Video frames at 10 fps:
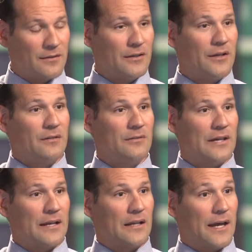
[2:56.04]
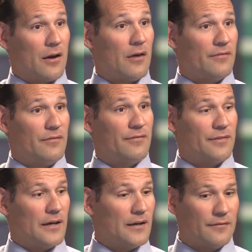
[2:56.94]
you know, you got to lay off
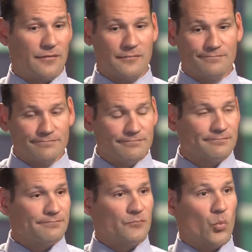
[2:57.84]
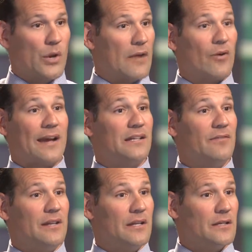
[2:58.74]
of whatever
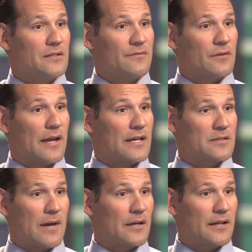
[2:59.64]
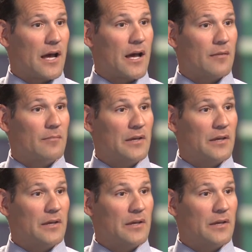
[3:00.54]
activity it is for X amount of time,